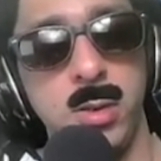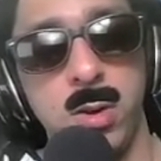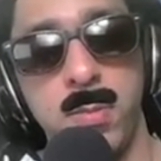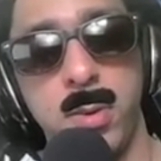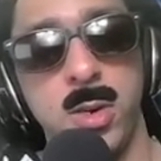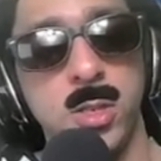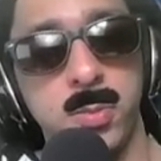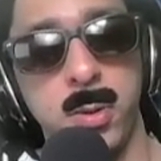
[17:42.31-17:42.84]
your
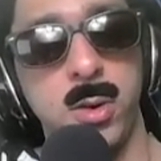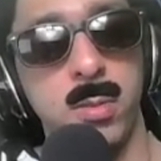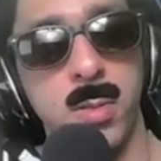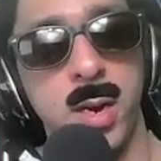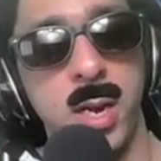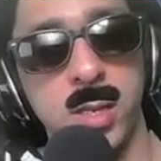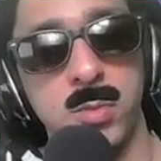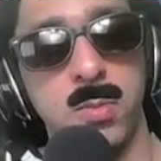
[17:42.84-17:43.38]
opponent's
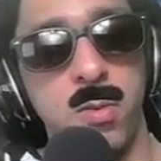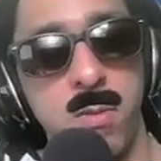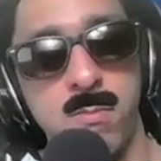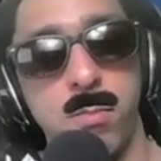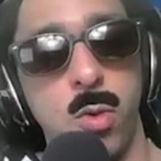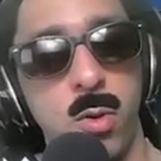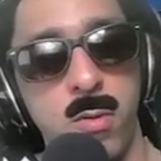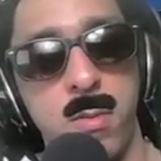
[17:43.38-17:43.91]
Pokemon has
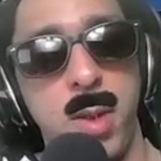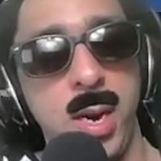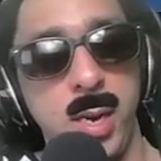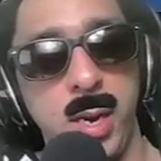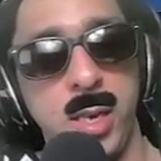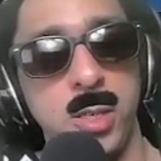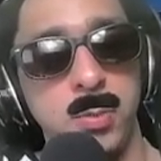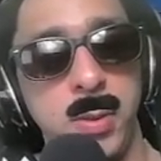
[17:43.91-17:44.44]
more remaining
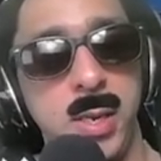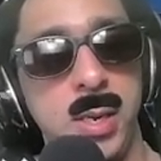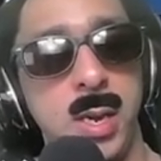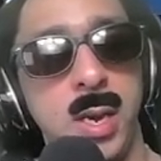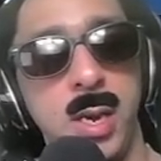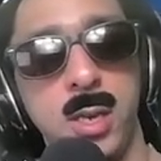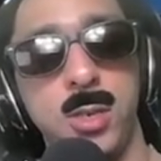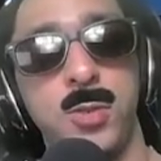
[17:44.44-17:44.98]
HP,
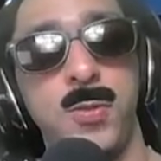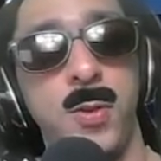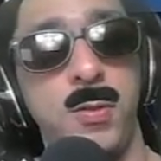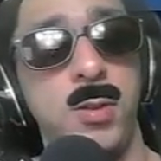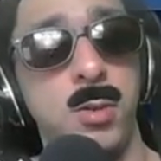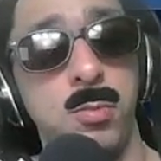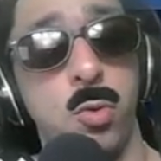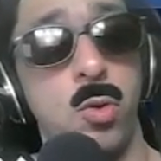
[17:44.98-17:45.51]
it does
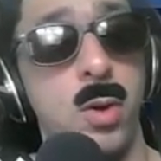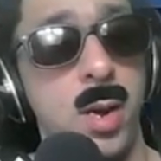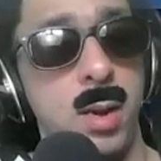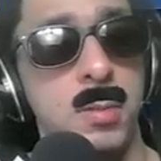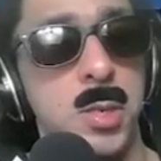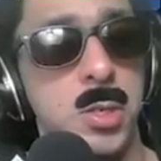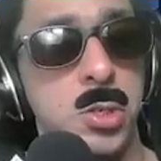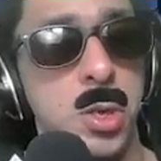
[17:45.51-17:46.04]
50 more
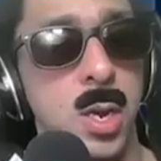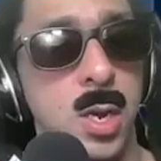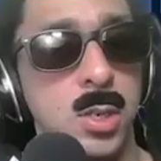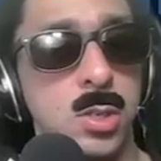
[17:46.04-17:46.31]
damage.